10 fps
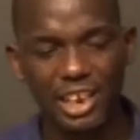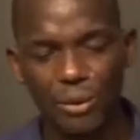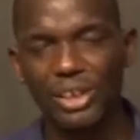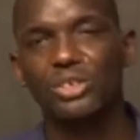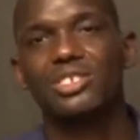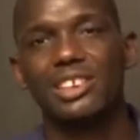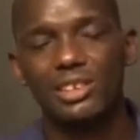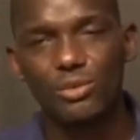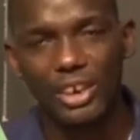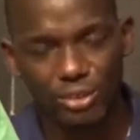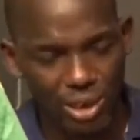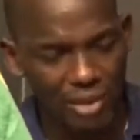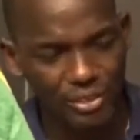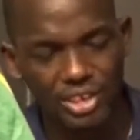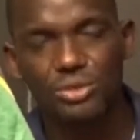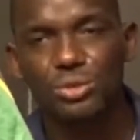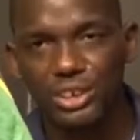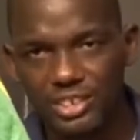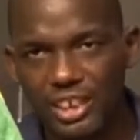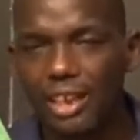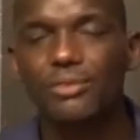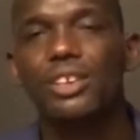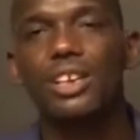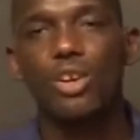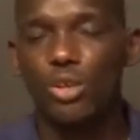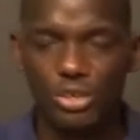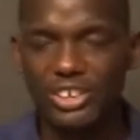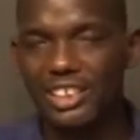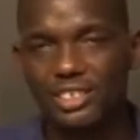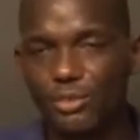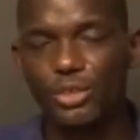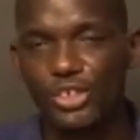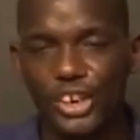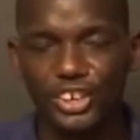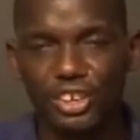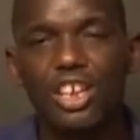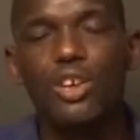we're not satisfied to have the school itself or just for training.